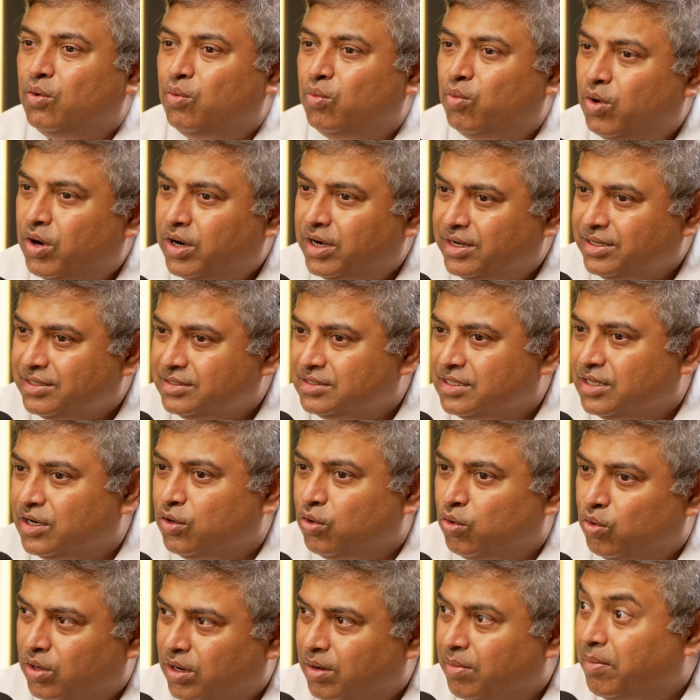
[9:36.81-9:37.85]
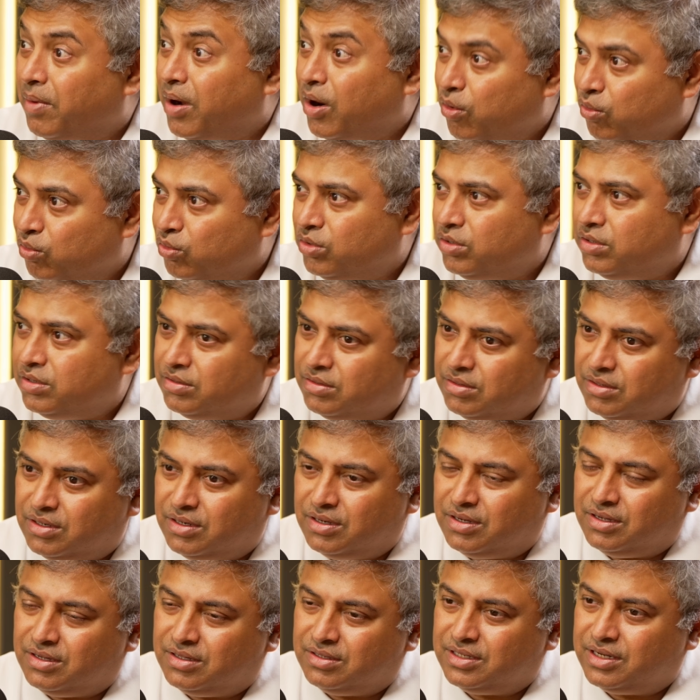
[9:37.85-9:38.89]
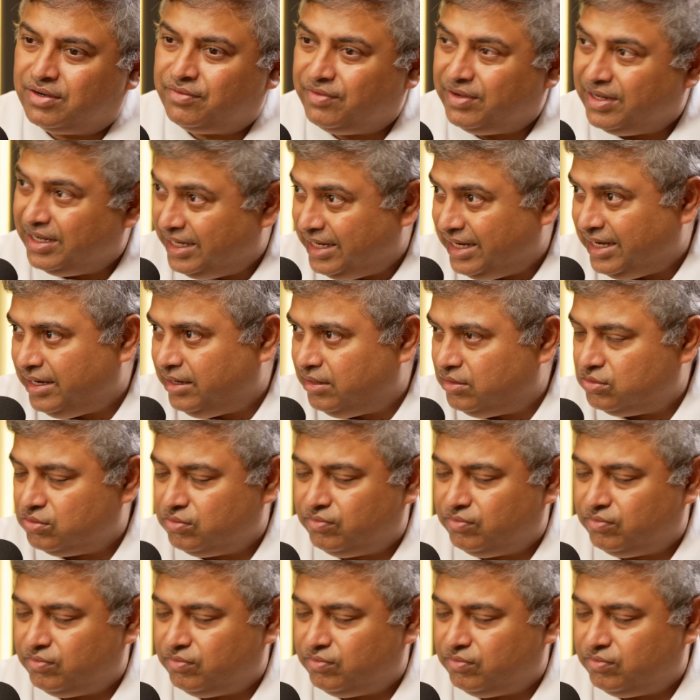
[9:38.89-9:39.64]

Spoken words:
what is the loan amount that we need.